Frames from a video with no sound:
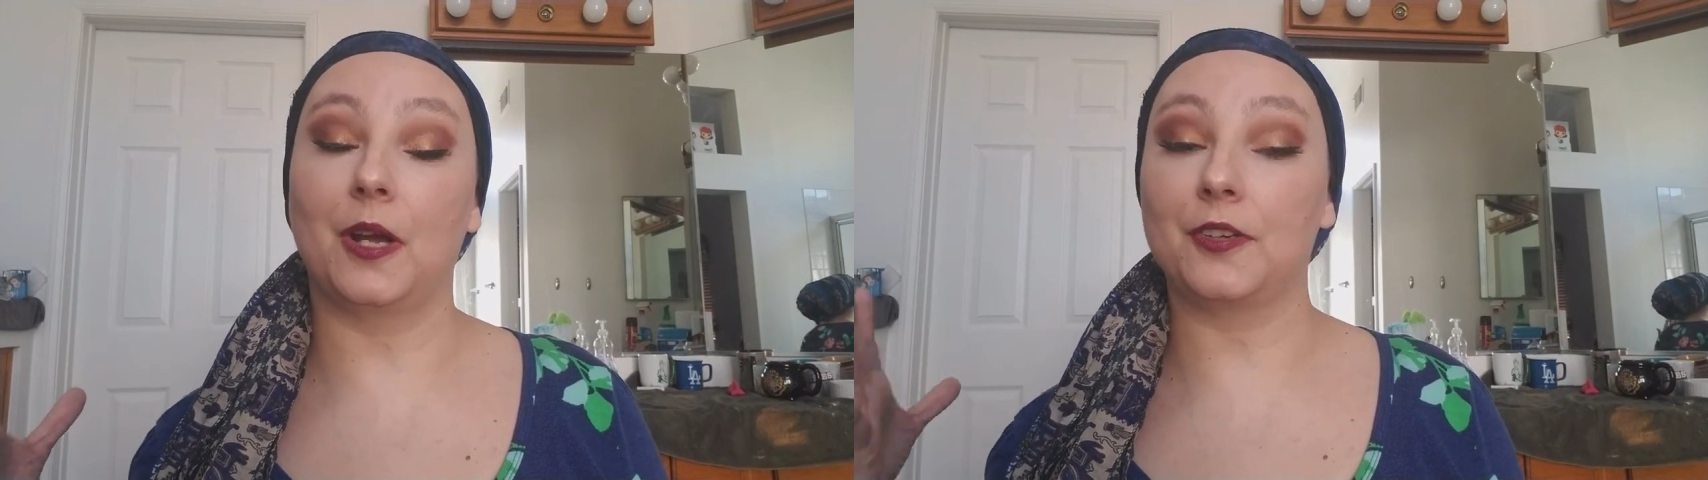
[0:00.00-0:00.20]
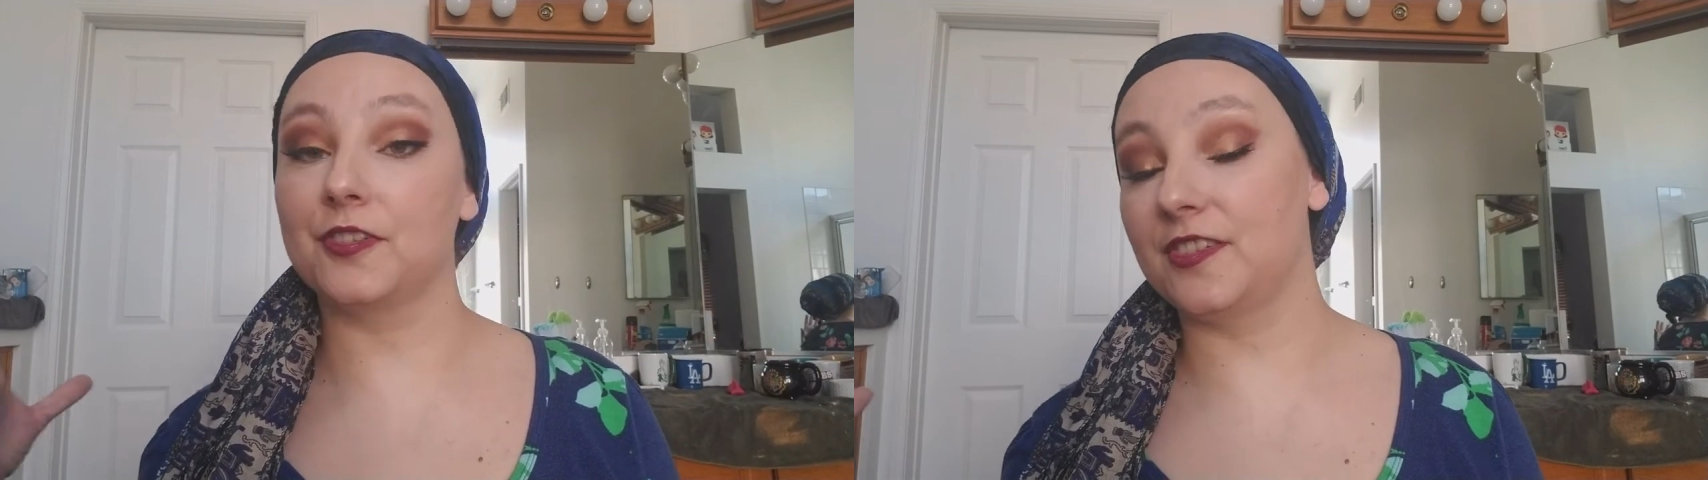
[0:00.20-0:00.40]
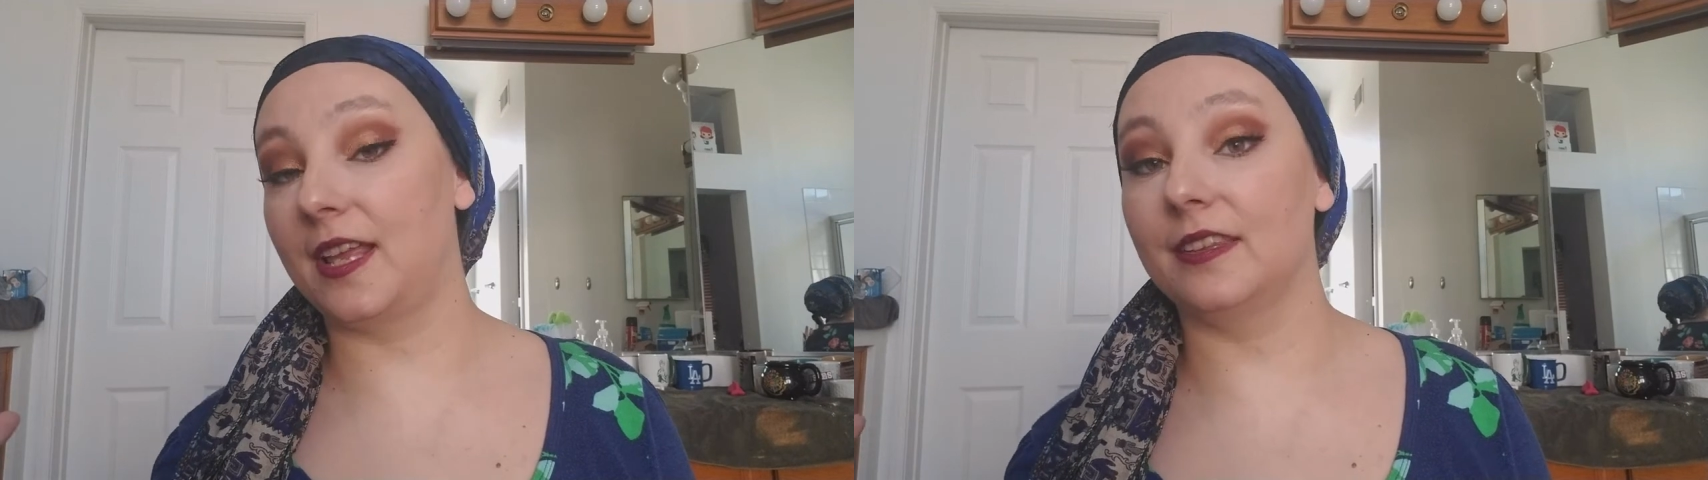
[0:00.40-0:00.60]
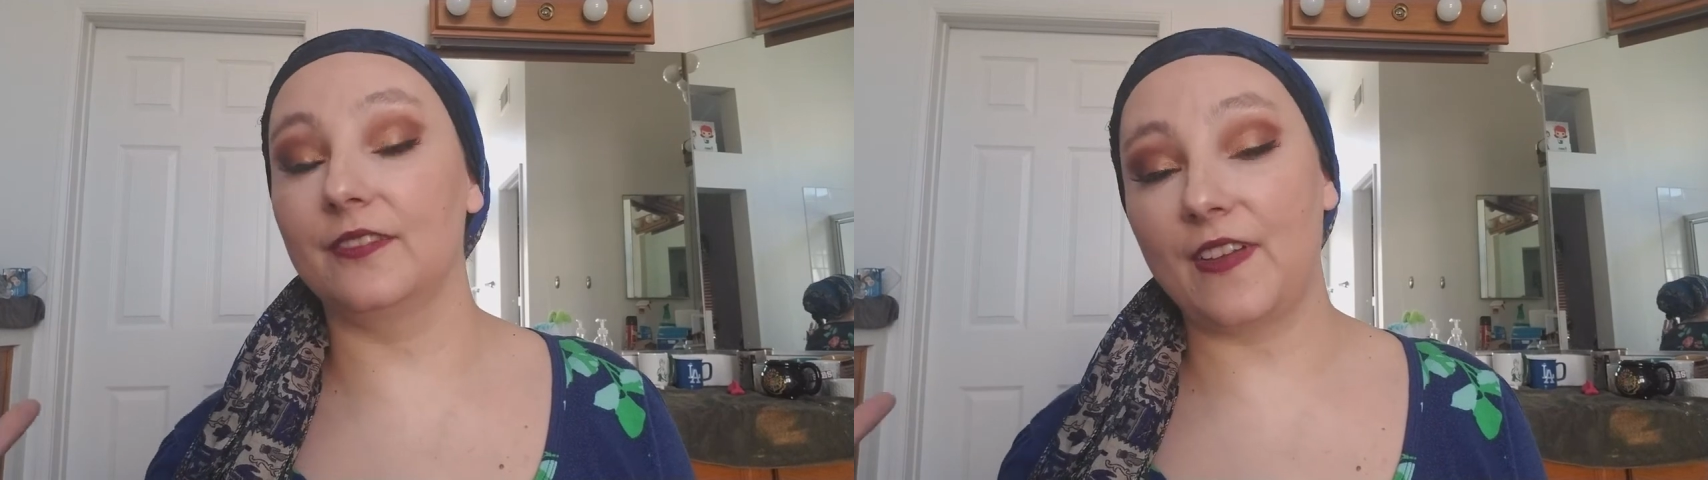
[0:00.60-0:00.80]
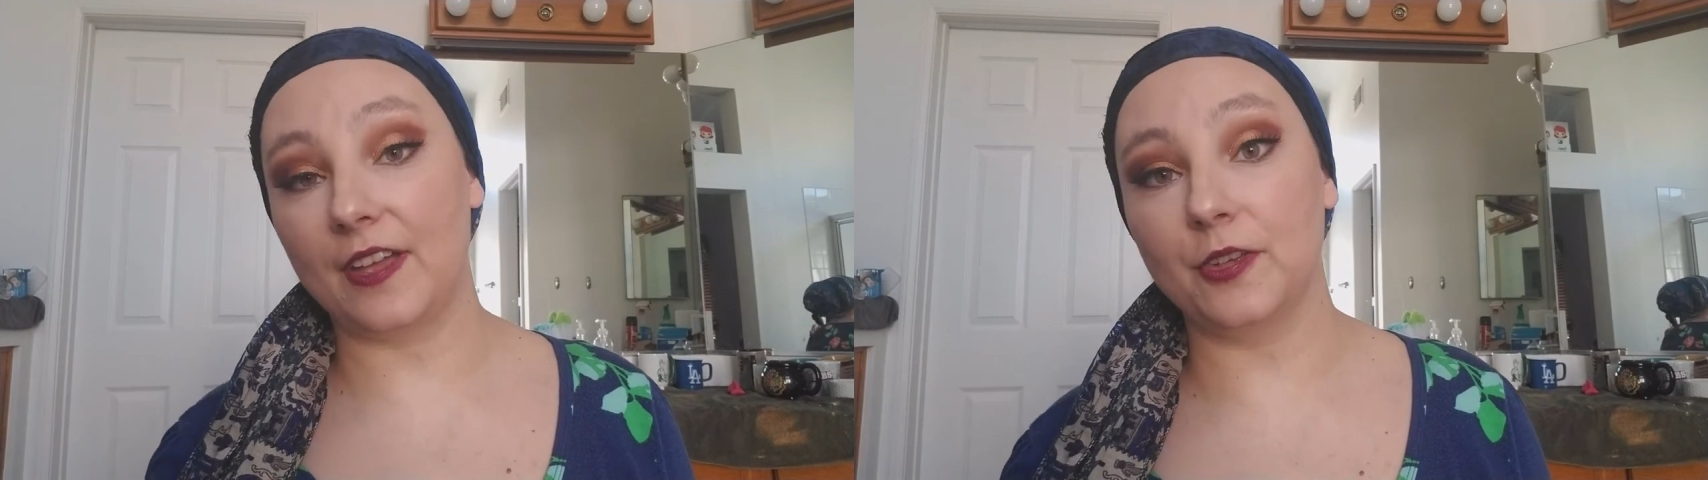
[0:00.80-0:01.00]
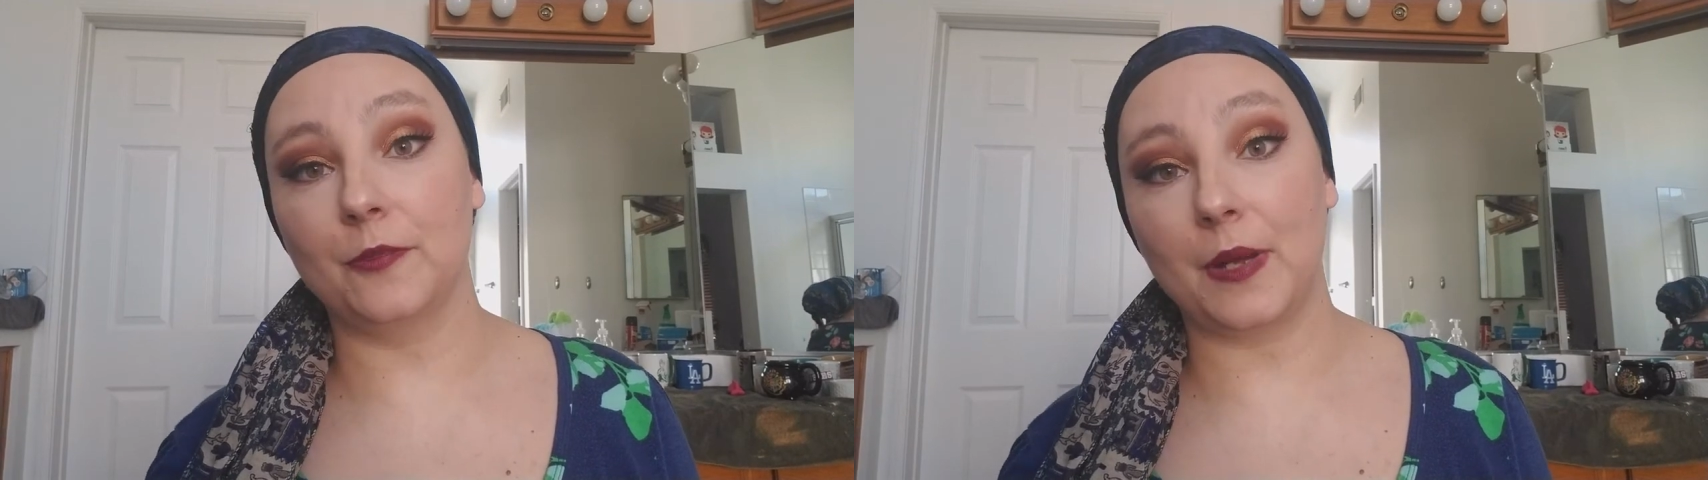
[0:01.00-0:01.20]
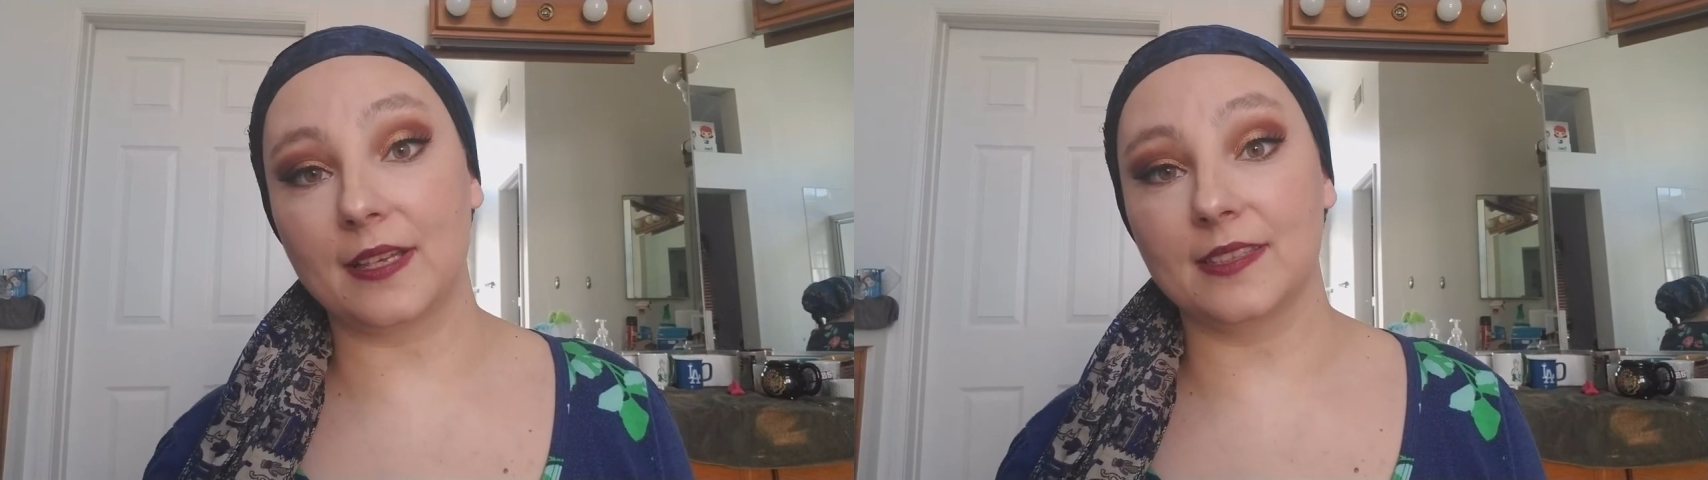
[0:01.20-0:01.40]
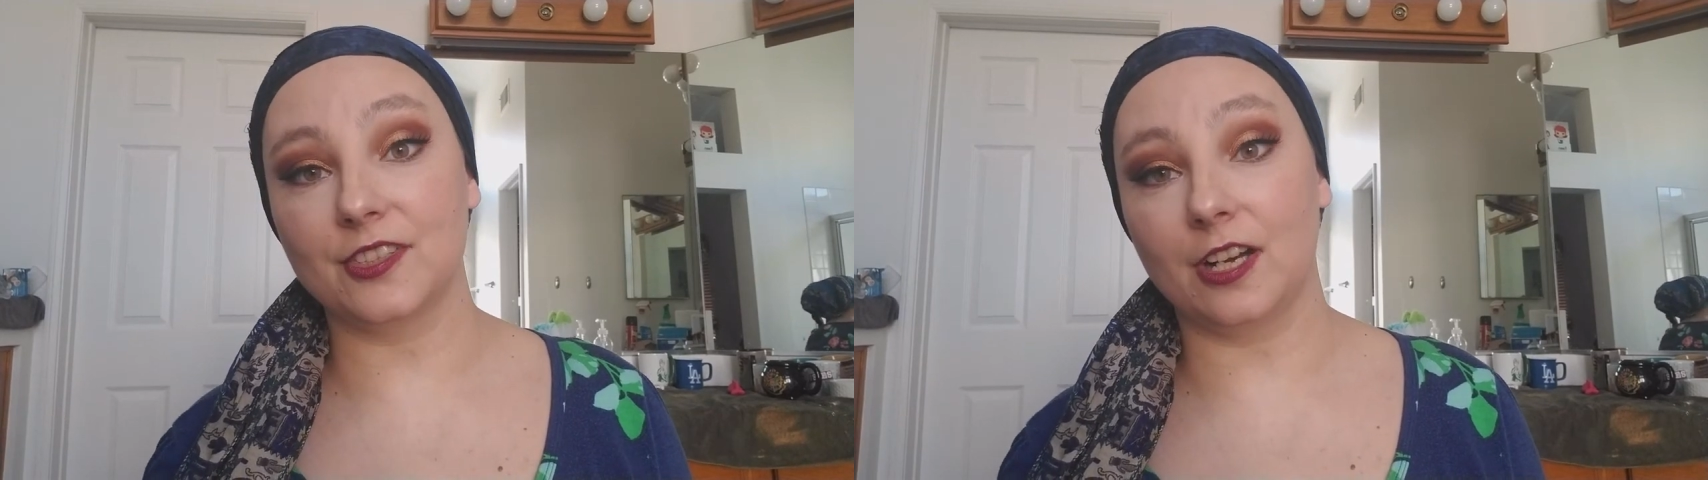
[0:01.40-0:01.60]
understand the value of
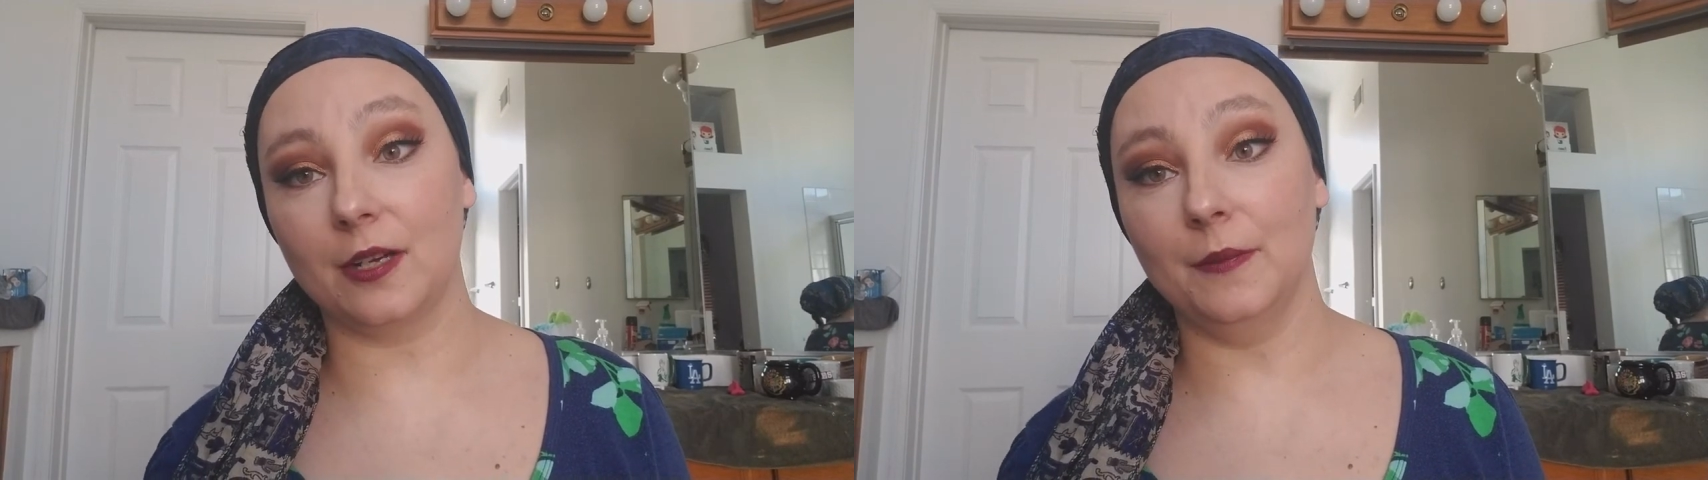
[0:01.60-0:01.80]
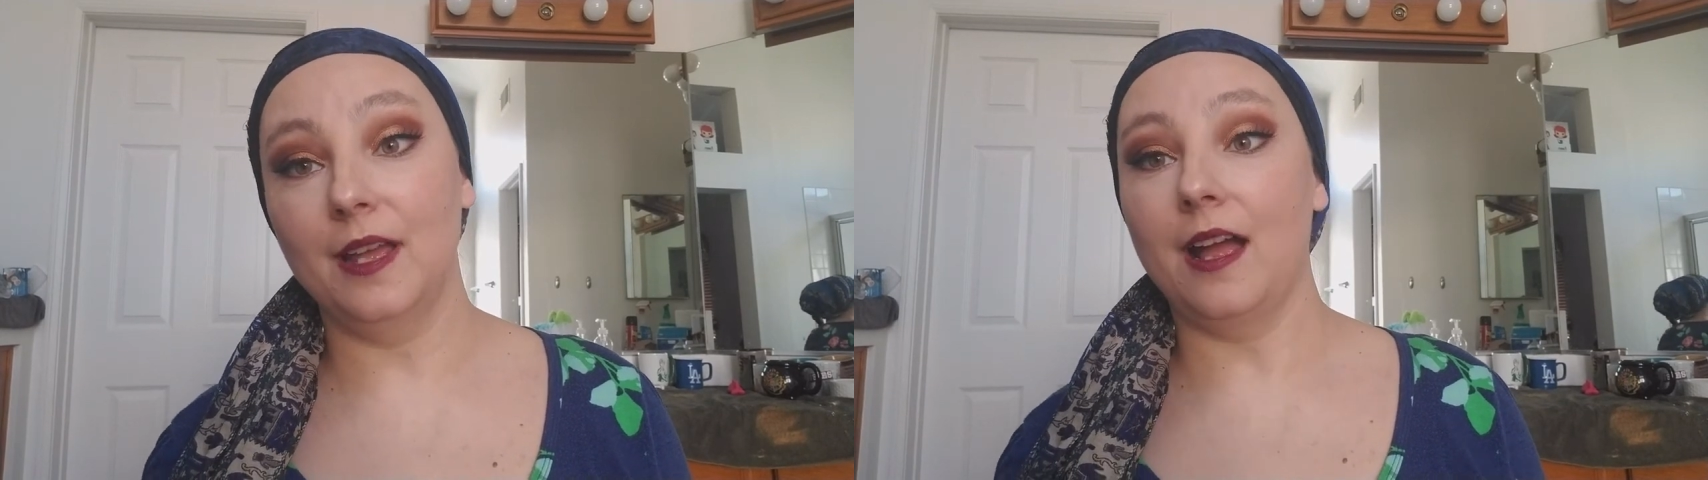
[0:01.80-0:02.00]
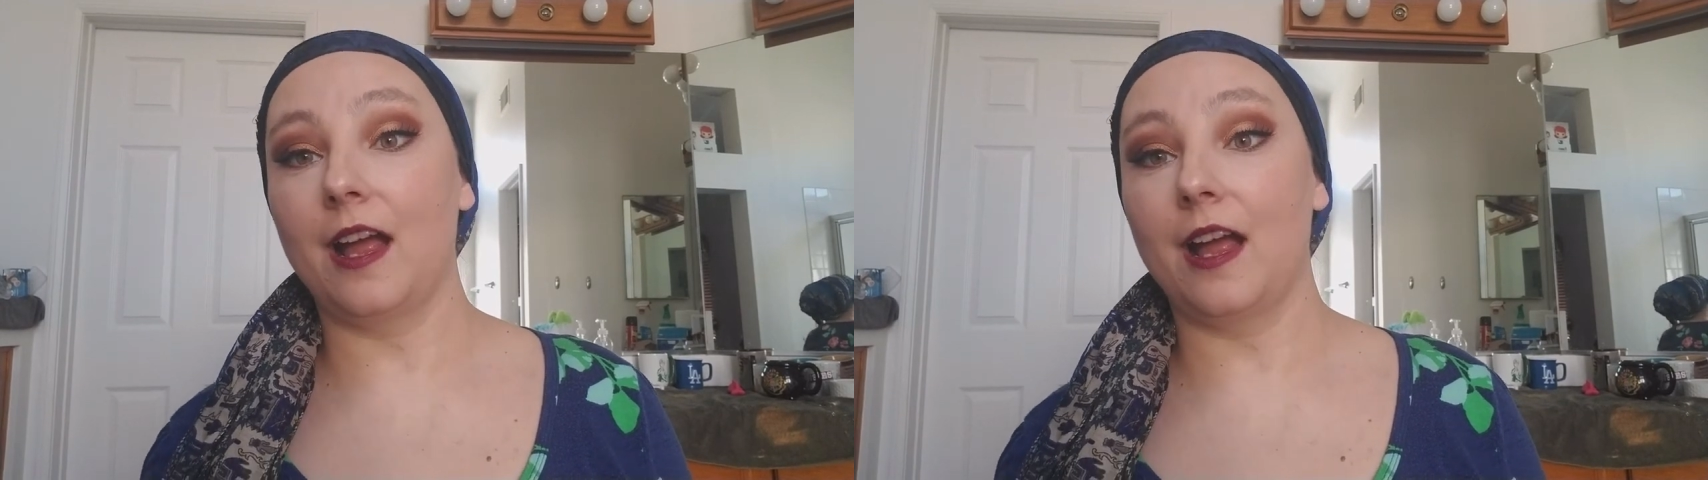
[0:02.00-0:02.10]
Boxycharm.